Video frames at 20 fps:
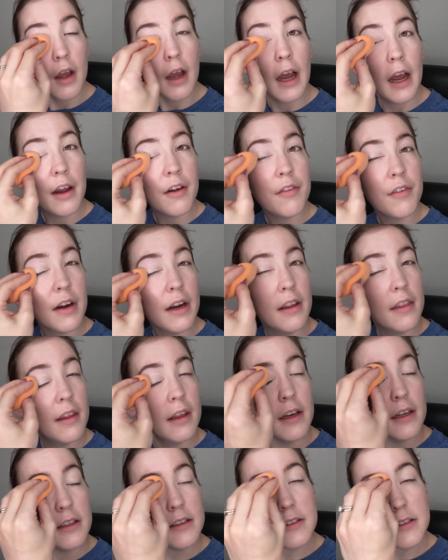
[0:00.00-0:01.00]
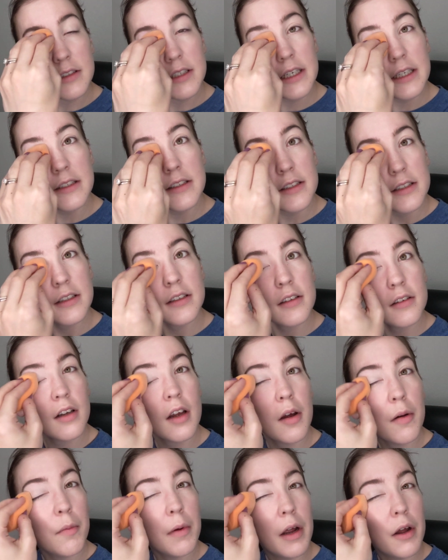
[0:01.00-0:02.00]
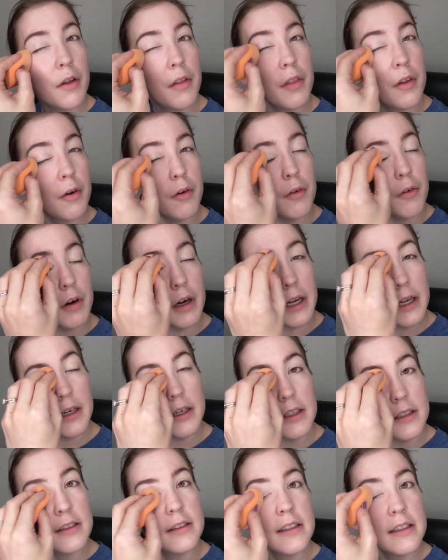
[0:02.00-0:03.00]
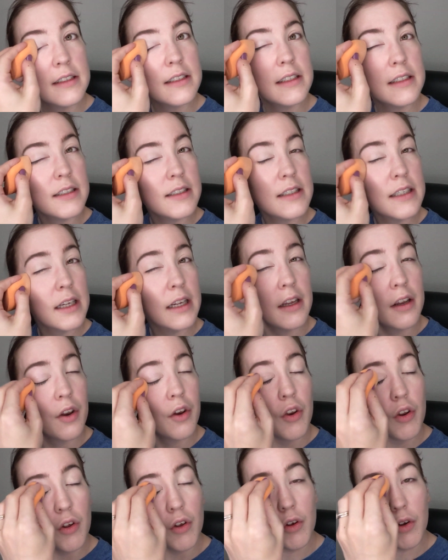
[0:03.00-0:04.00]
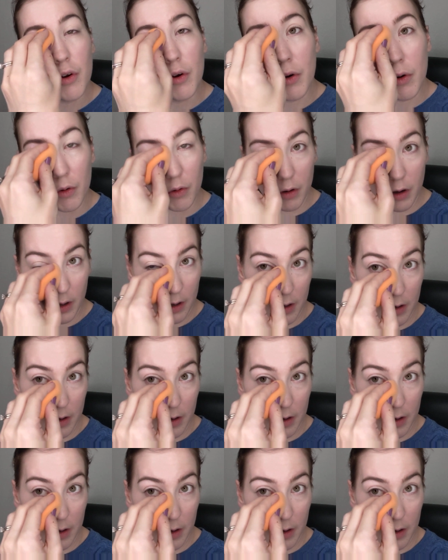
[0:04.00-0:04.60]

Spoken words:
I find that it's just about the right consistency to